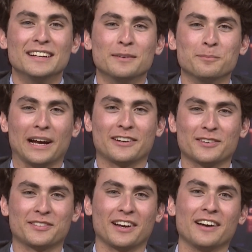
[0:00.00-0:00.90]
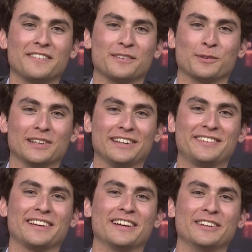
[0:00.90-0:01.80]
Microsoft is
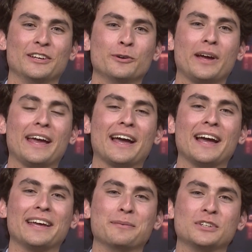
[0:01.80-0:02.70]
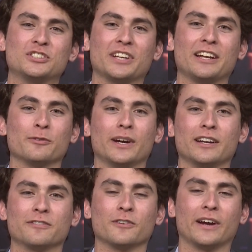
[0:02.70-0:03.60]
releasing a new AI image
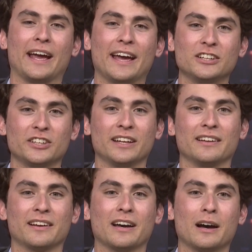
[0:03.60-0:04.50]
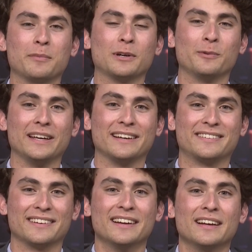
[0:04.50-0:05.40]
generator for Edge in the coming
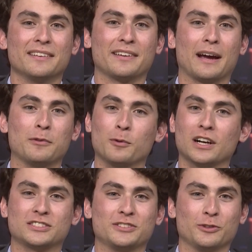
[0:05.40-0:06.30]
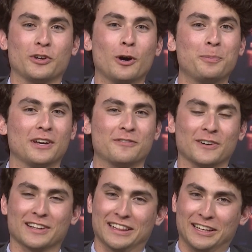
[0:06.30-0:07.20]
weeks. Time to watch Zootopia
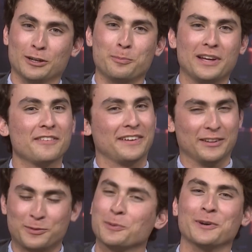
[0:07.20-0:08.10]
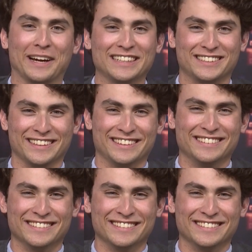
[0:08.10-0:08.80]
for a little bit of inspiration.